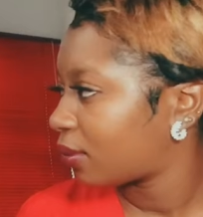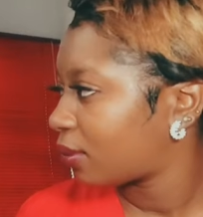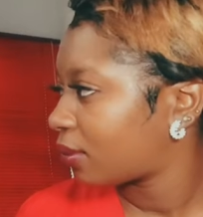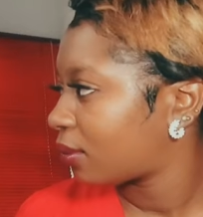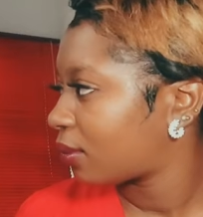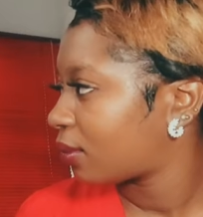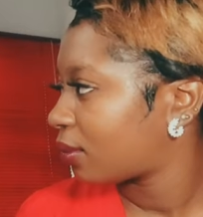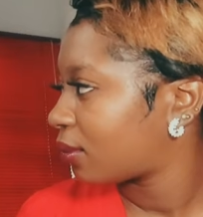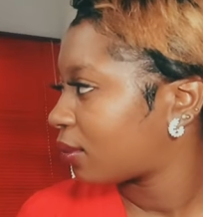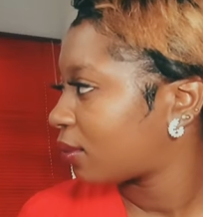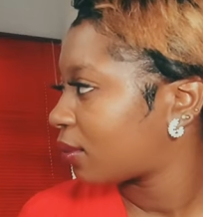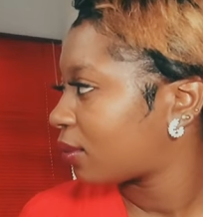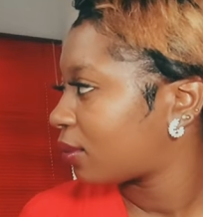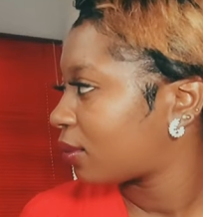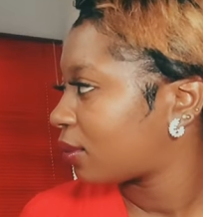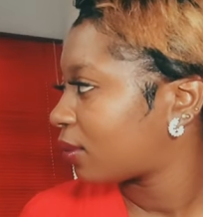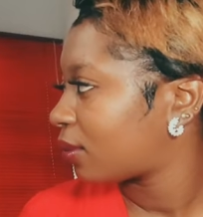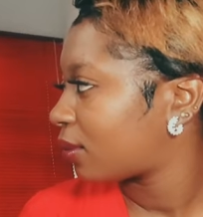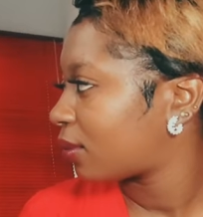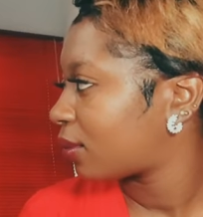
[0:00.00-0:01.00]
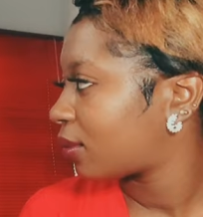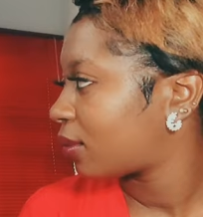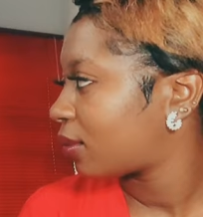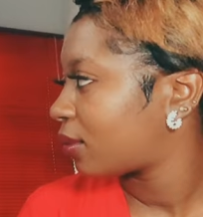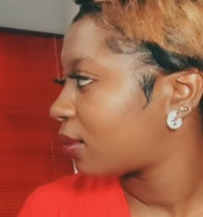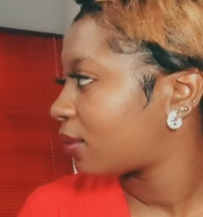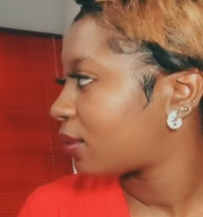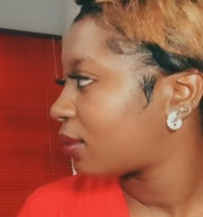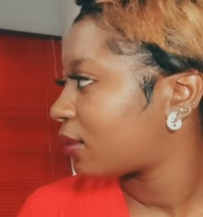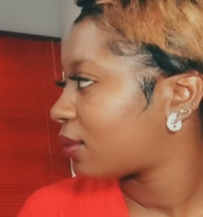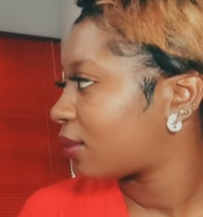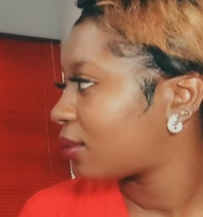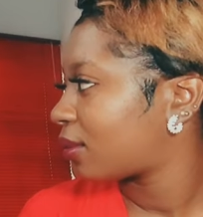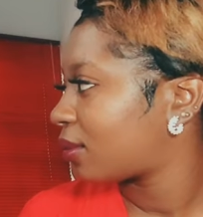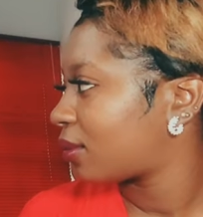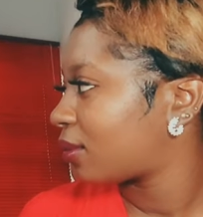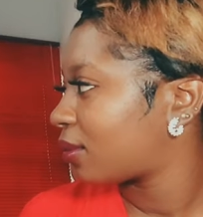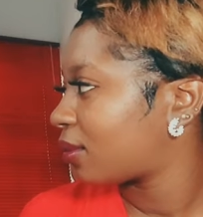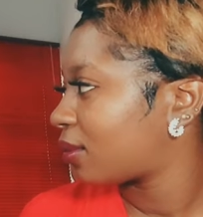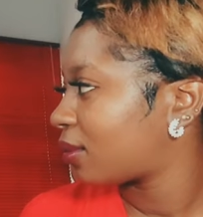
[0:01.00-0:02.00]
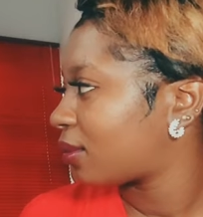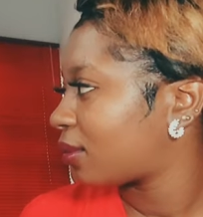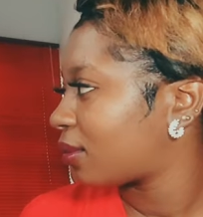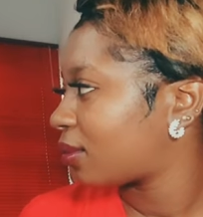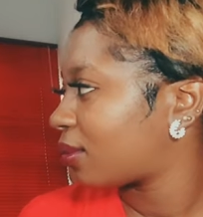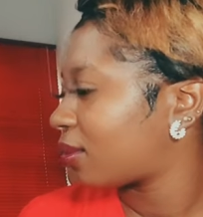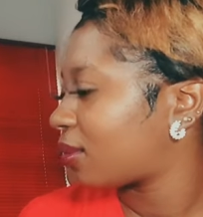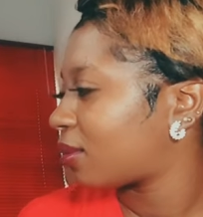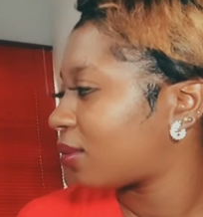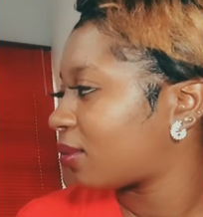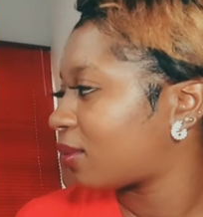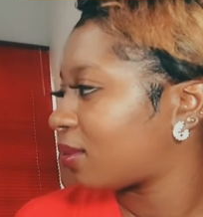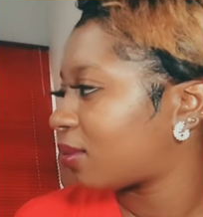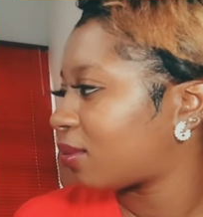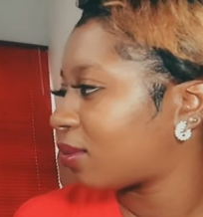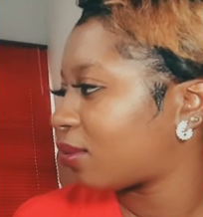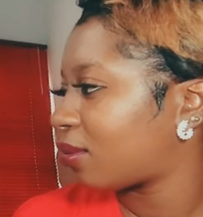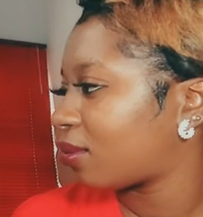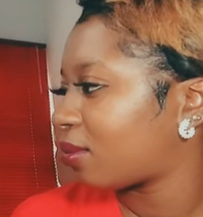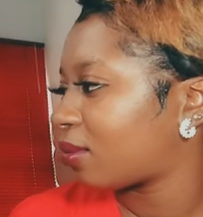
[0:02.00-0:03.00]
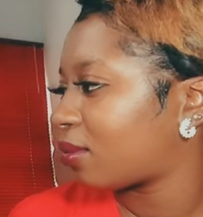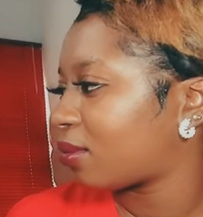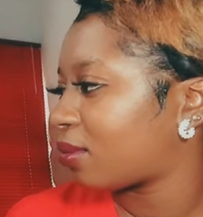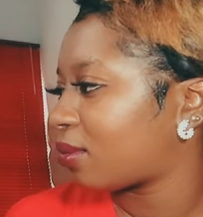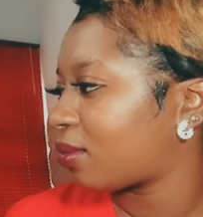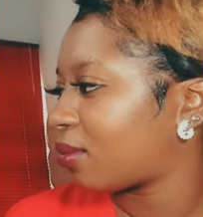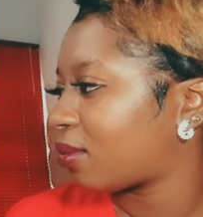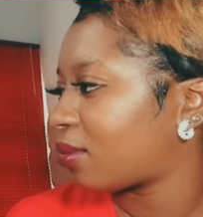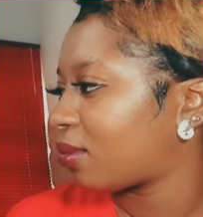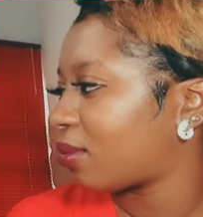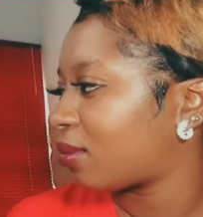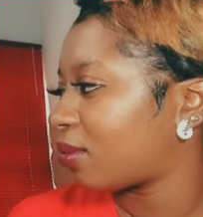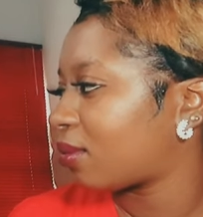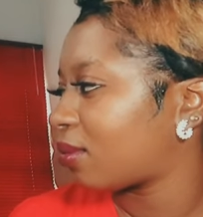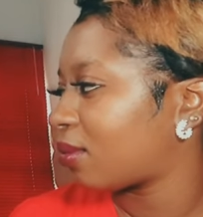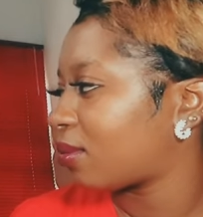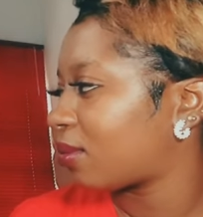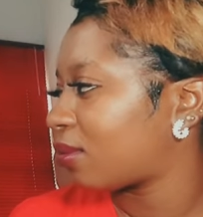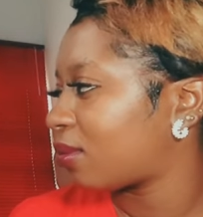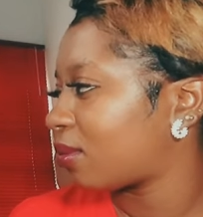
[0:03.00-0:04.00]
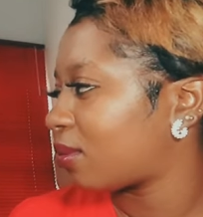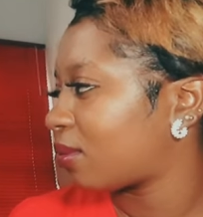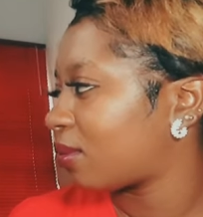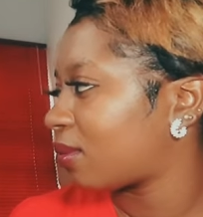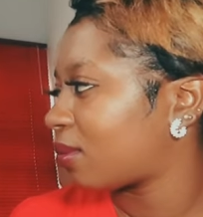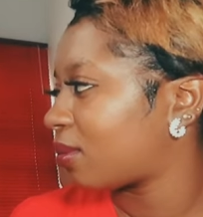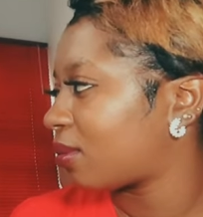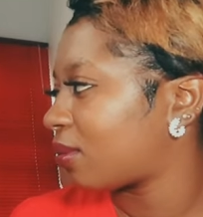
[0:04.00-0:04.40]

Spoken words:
This person isn't speaking.